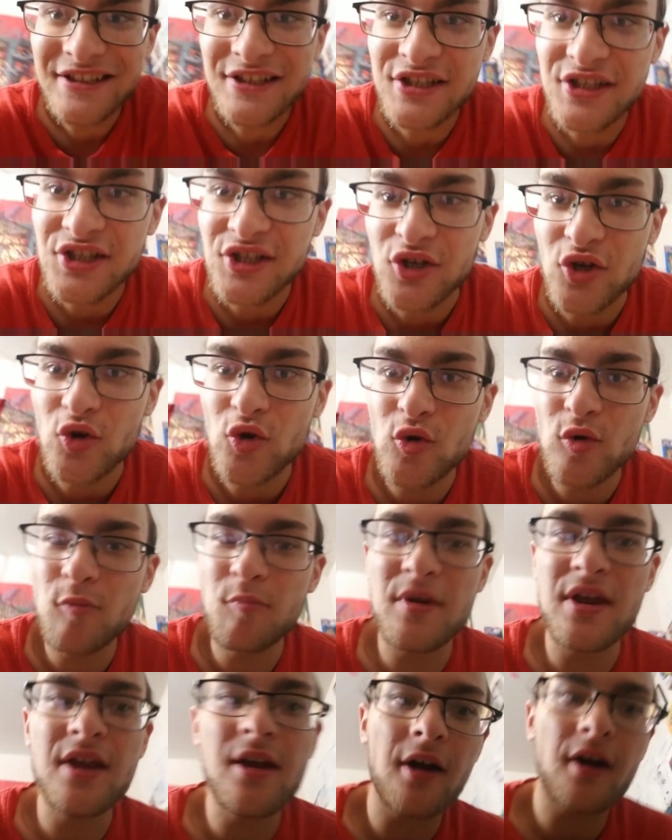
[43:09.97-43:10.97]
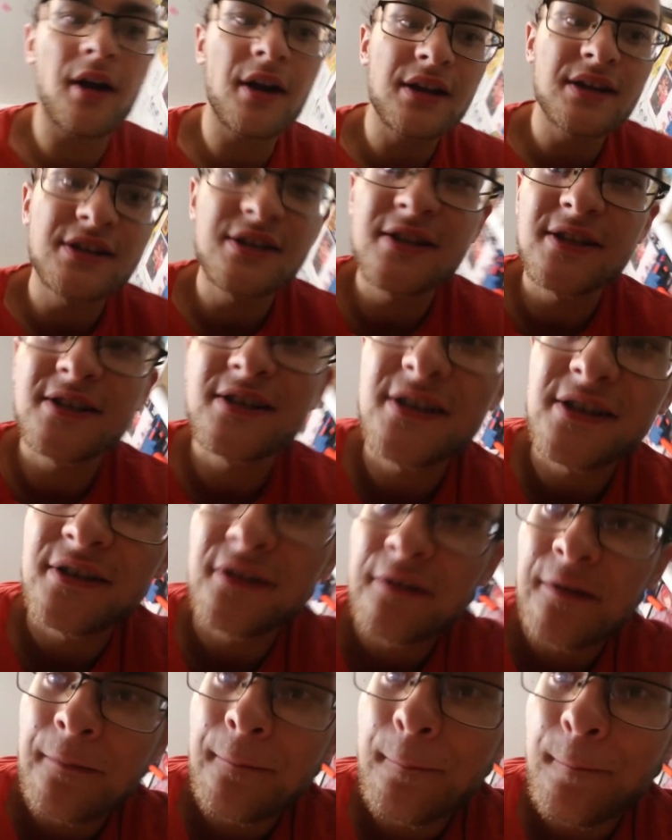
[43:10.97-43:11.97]
To be honest,
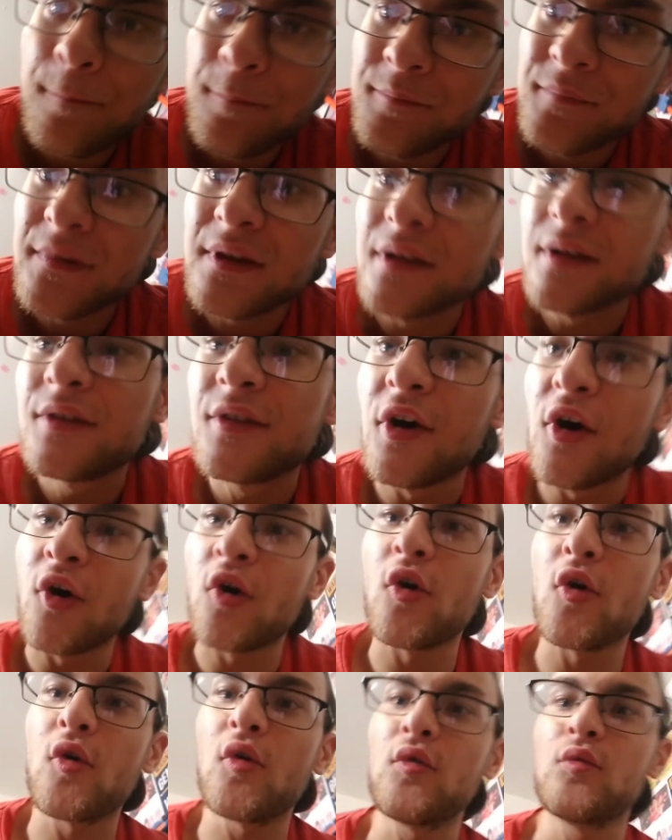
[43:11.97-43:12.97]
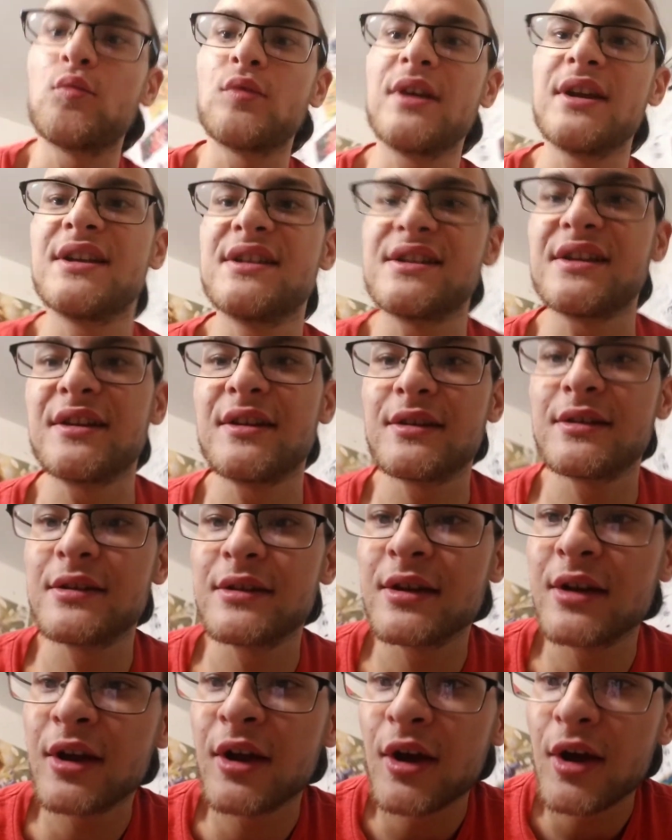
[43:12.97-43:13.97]
the whole reason
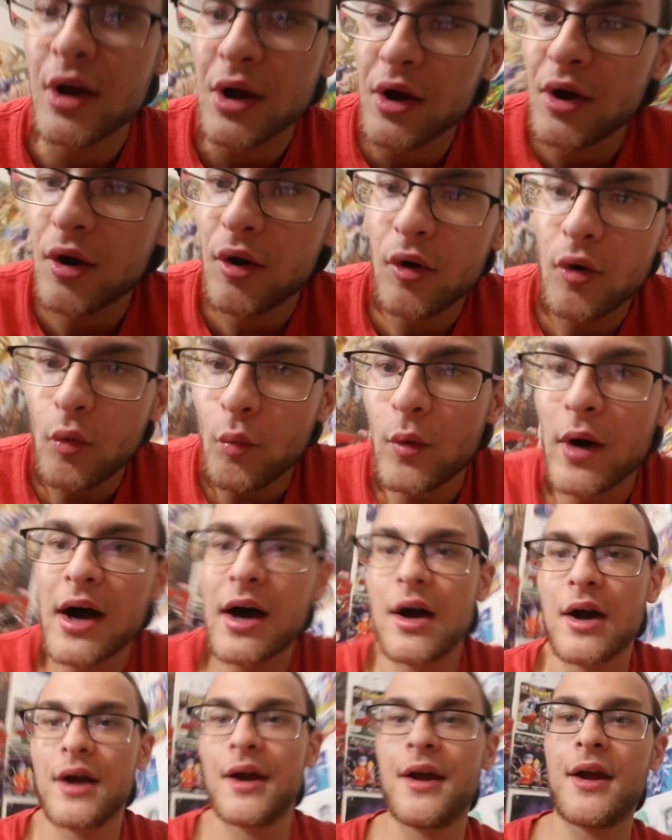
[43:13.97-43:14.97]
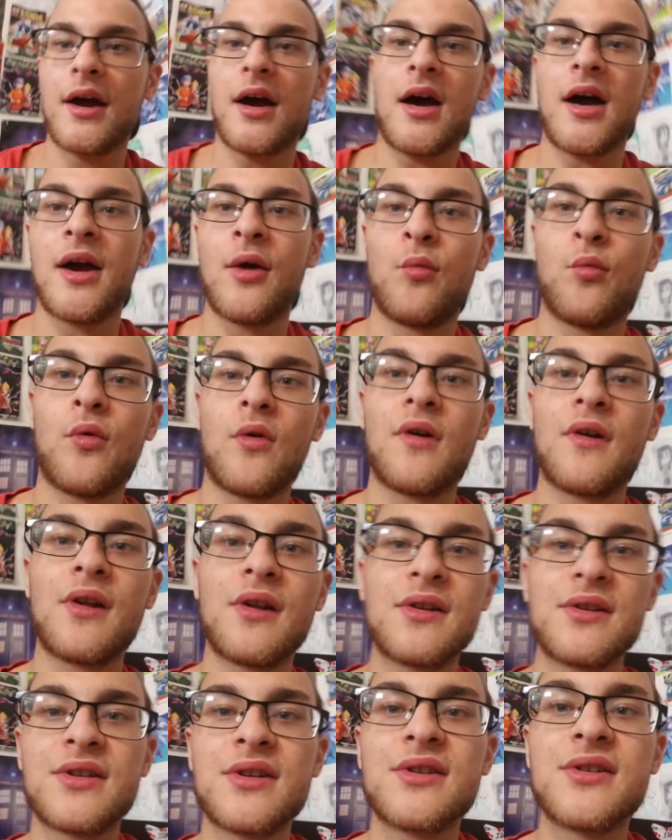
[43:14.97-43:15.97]
why I
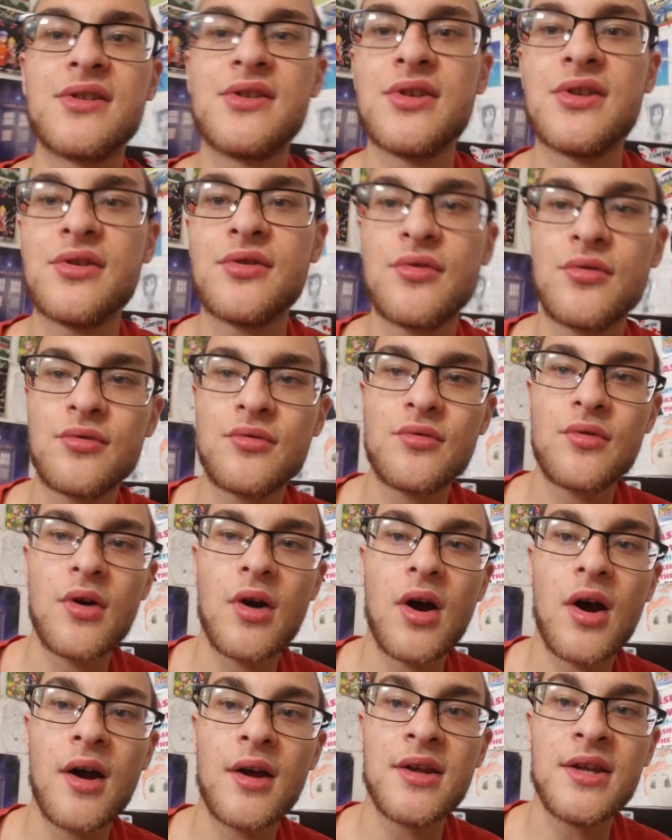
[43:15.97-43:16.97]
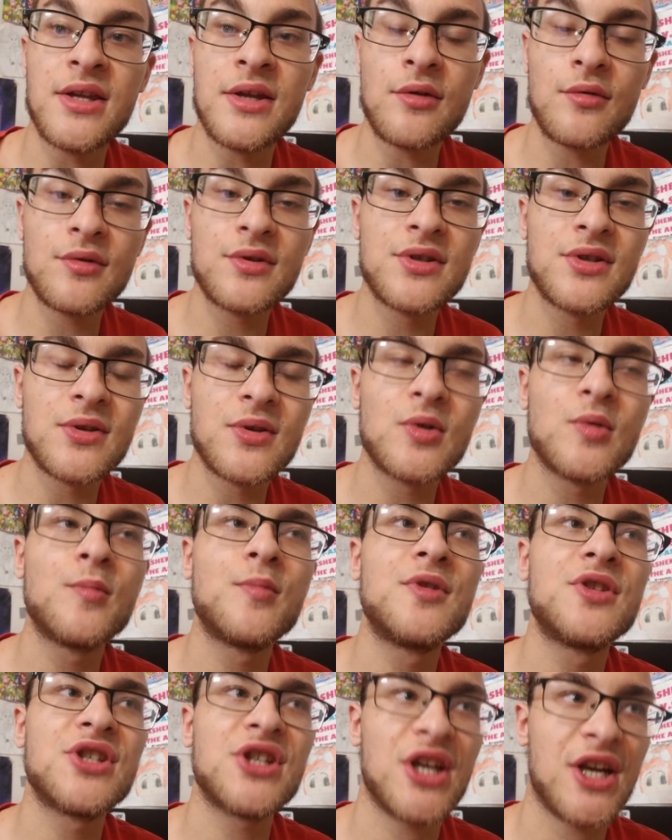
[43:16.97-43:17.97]
wanted to do a YouTube
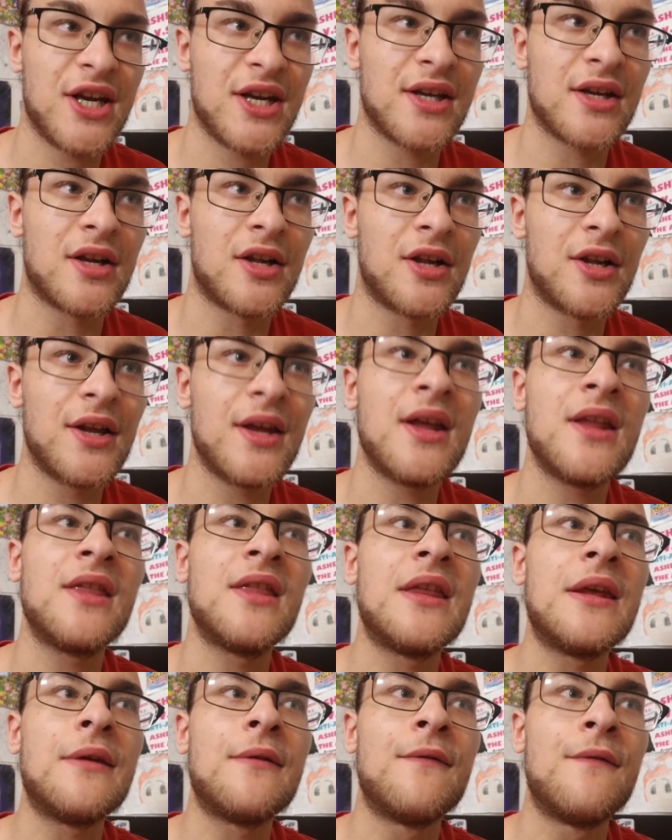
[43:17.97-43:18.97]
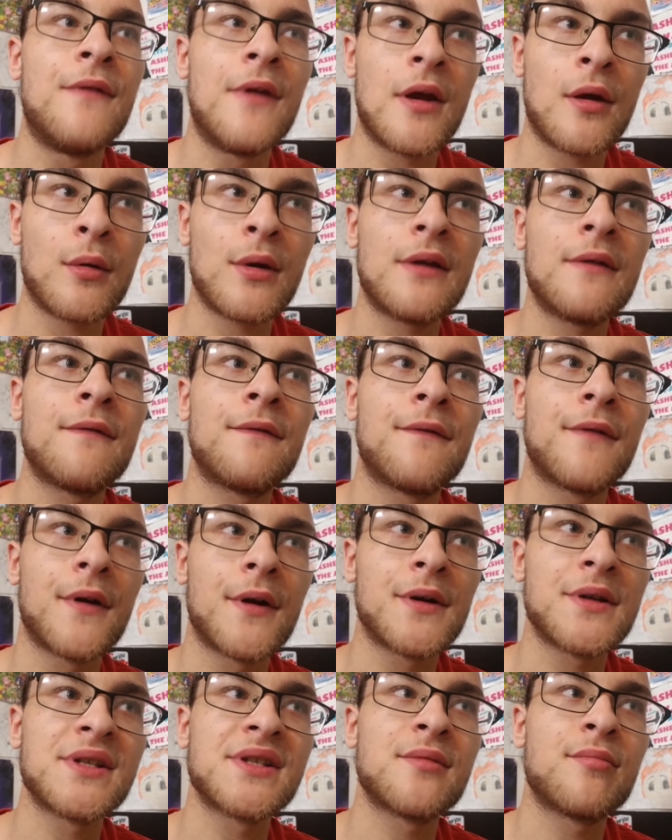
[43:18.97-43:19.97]
channel in the very
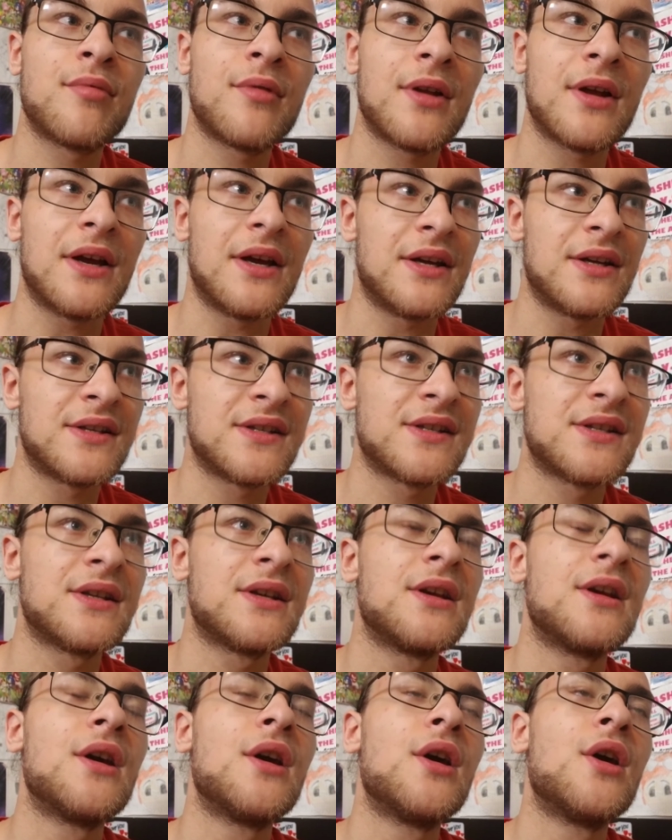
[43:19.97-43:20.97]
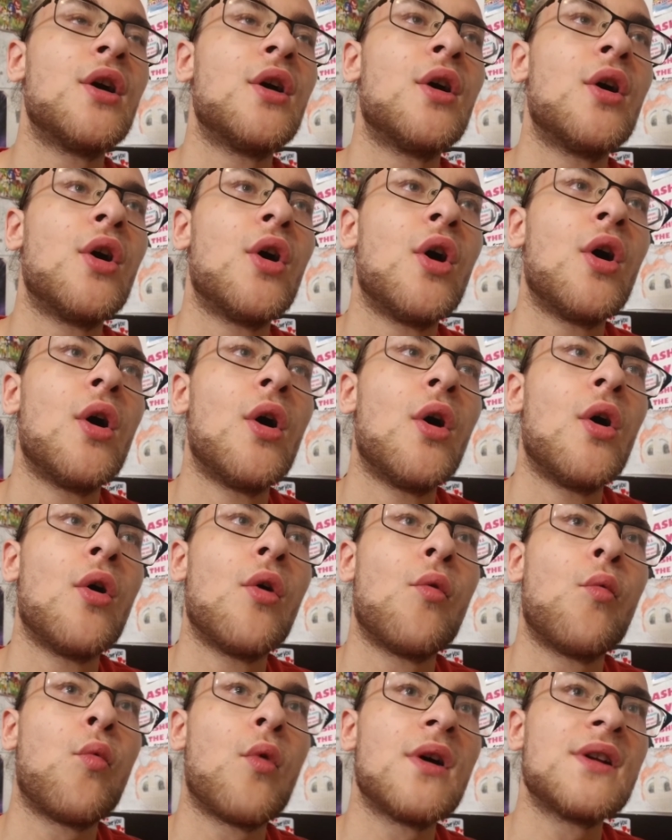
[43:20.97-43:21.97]
first place
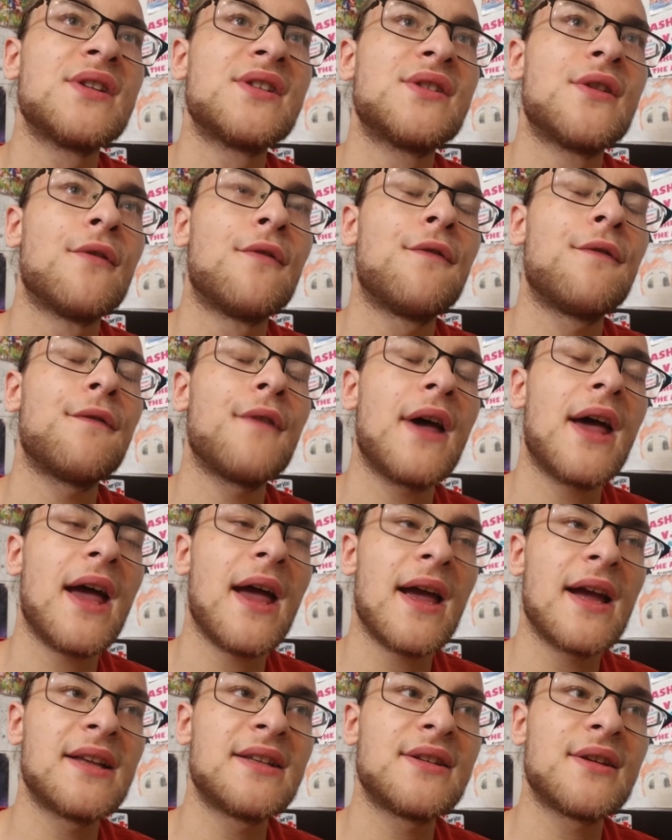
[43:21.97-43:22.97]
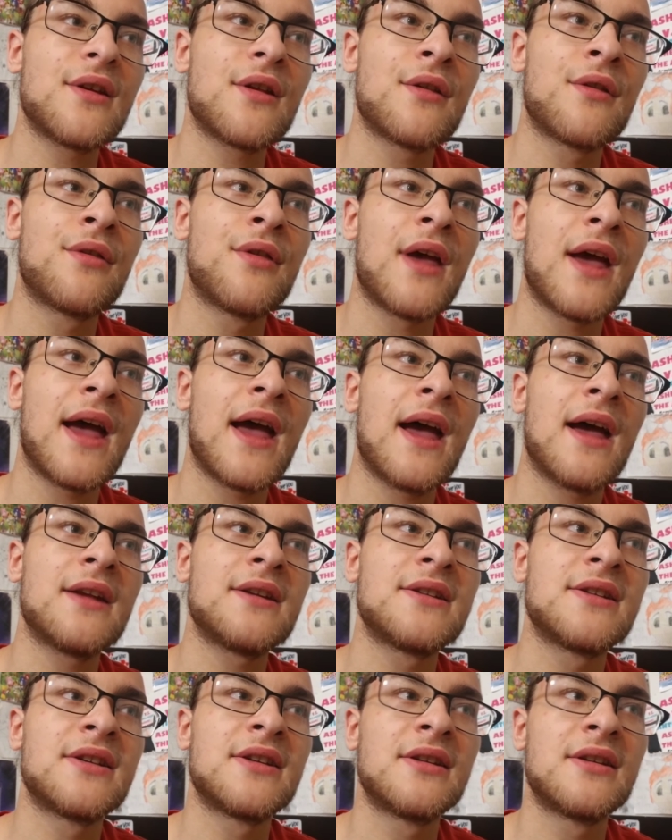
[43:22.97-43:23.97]
was the fact
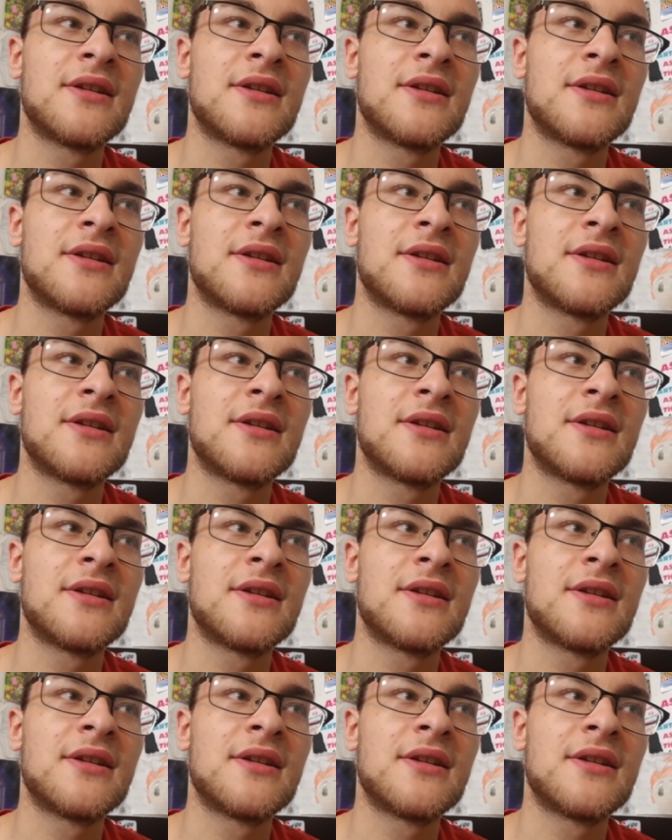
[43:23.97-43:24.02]
that